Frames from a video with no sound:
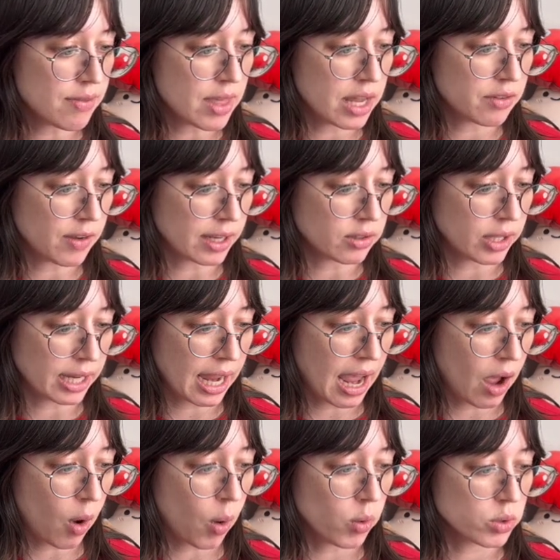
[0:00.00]
then if I click
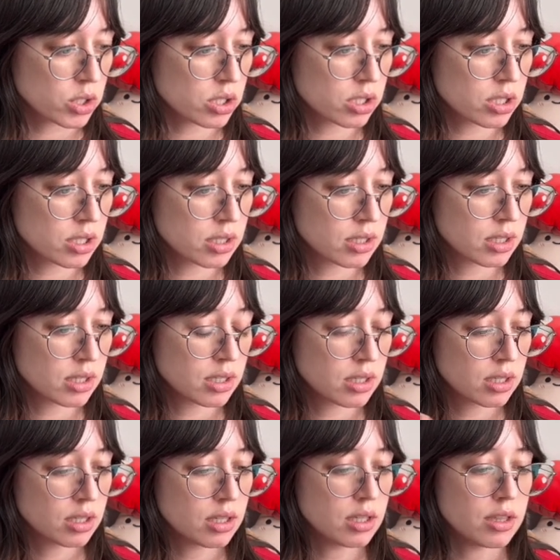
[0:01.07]
out,
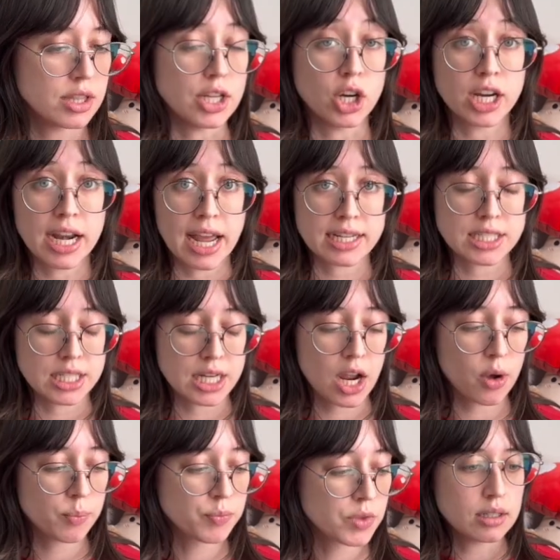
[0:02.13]
they're connected
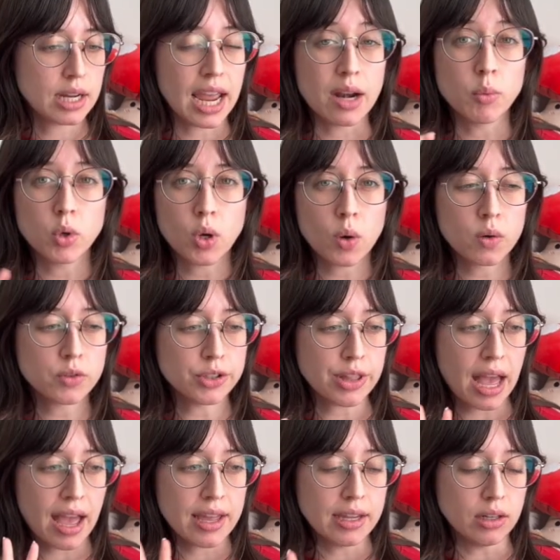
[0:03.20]
now. And we'll go over
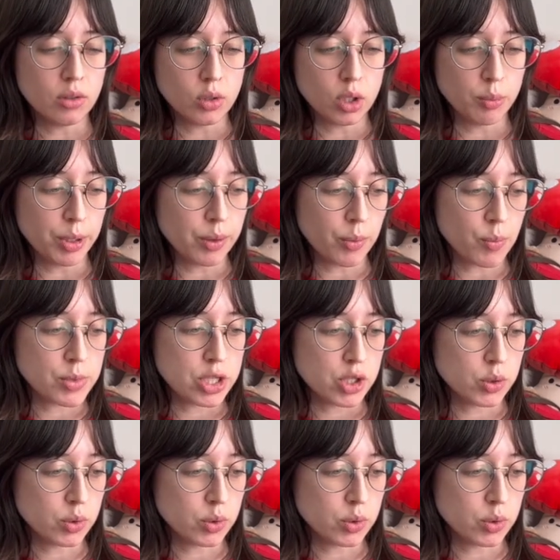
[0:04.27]
that in a little bit when we do the